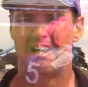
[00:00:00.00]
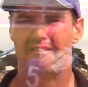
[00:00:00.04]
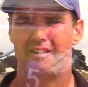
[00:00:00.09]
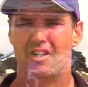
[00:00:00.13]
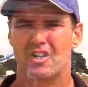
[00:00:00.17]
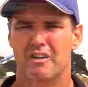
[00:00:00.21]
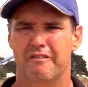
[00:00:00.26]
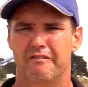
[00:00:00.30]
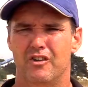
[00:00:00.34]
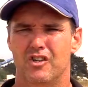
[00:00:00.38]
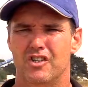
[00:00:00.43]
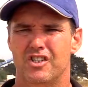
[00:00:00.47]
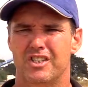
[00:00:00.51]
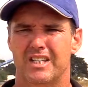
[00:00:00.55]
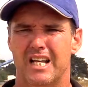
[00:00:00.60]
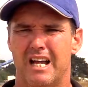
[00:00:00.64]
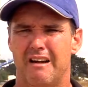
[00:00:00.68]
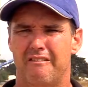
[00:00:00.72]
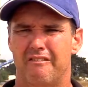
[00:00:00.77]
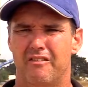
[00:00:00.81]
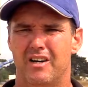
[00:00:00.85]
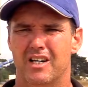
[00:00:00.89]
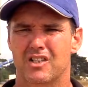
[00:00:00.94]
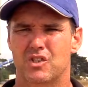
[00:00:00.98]
having her first
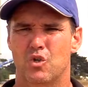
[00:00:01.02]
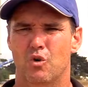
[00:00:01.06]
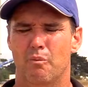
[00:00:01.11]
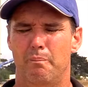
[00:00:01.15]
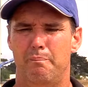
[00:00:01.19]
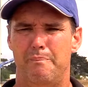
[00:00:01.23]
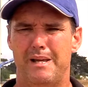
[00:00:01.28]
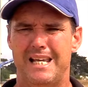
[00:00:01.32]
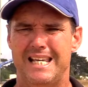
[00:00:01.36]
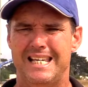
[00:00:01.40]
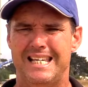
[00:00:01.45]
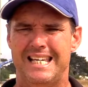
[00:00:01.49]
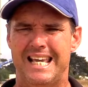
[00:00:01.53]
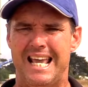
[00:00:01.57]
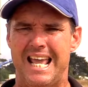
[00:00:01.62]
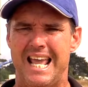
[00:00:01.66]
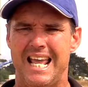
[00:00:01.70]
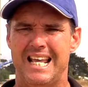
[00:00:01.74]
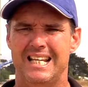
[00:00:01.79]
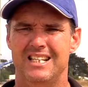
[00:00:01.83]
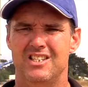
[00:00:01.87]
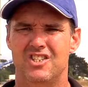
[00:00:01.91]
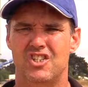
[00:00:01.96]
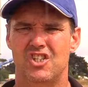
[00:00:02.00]
start for us called Big
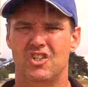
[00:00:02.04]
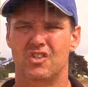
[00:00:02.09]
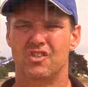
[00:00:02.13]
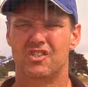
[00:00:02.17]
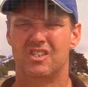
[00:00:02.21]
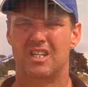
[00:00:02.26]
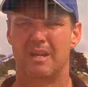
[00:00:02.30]
Cairns. She'll